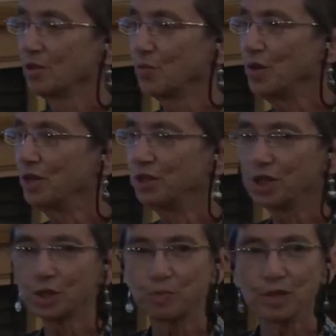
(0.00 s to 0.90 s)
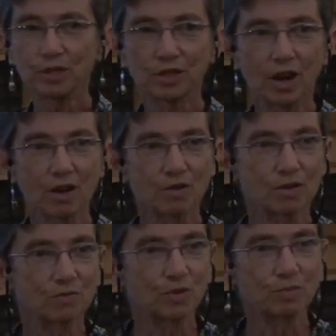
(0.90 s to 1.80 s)
We had just built
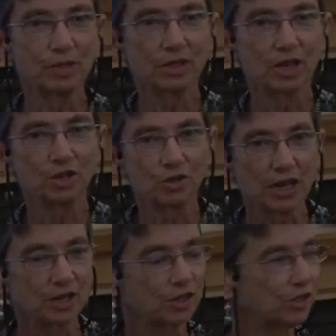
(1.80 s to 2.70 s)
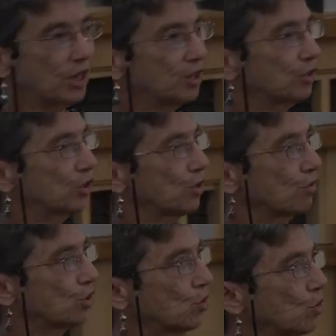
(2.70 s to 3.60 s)
our women's education center, a sort
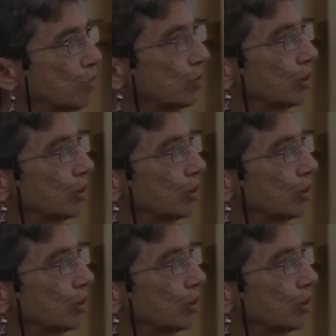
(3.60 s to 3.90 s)
of school for